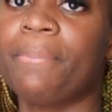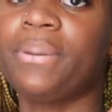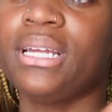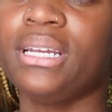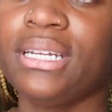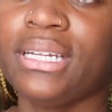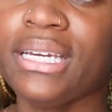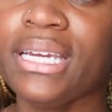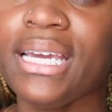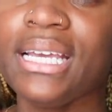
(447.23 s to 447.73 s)

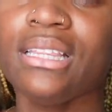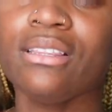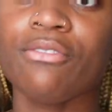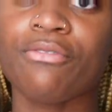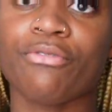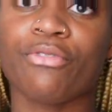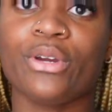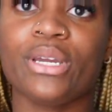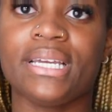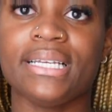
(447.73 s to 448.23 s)
But look at the
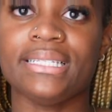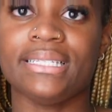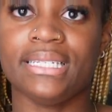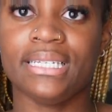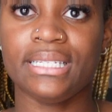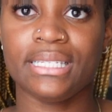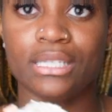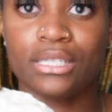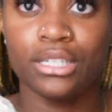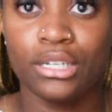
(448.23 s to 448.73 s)
freaking
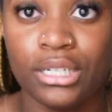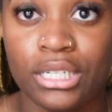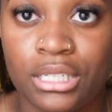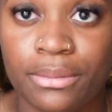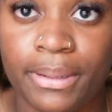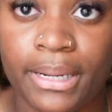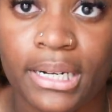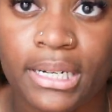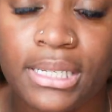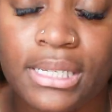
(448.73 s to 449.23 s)
details on this
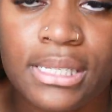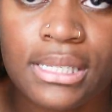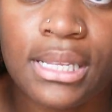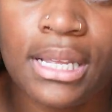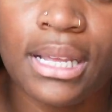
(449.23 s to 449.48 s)
purse.